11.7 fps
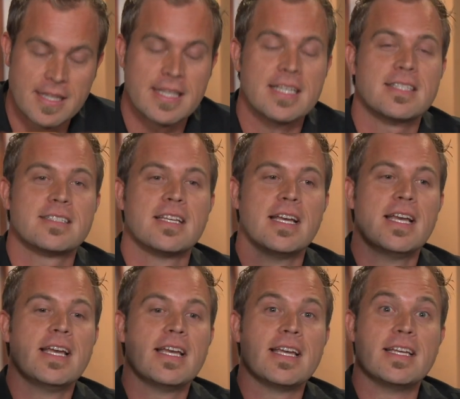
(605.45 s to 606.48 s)
This
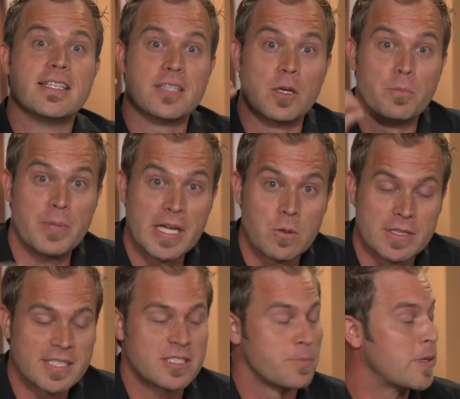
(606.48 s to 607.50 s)
is a big one.
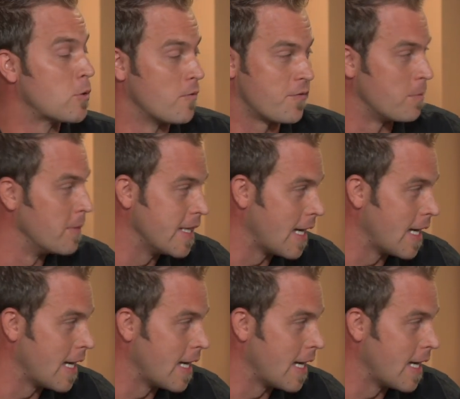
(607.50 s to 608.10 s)
This is a big one for me.